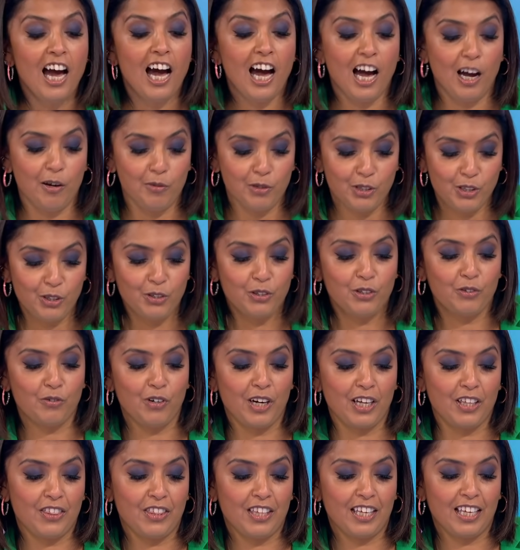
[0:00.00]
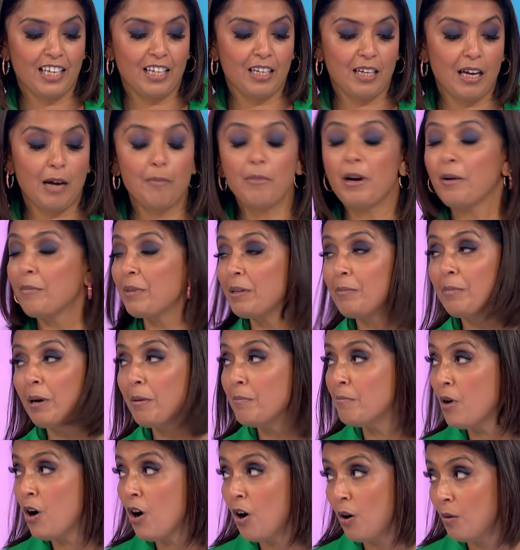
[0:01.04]
I would do the right thing. I mean, my
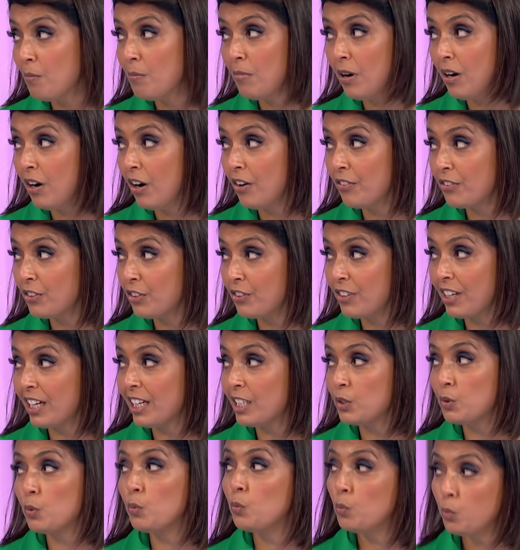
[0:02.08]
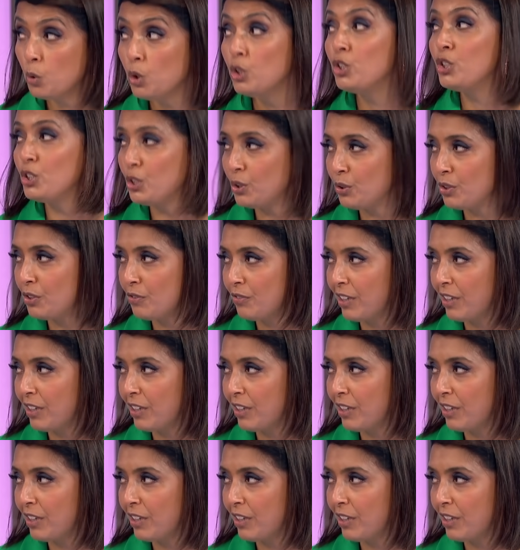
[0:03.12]
mum, on the other hand, would do the